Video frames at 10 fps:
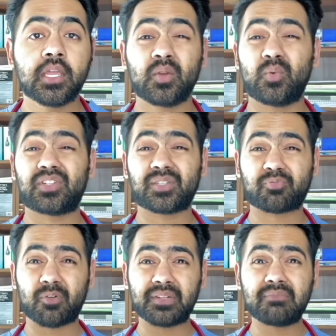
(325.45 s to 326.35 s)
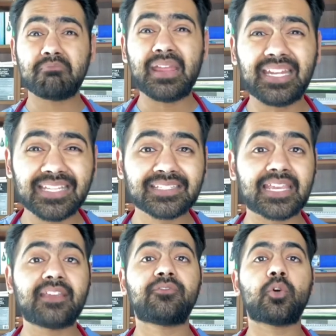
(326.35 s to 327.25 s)
which is probably millions,
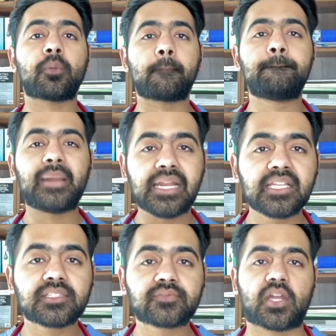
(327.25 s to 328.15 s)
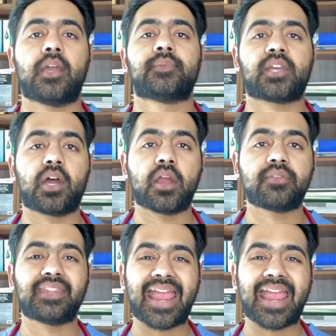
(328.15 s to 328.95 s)
if not billions of times higher than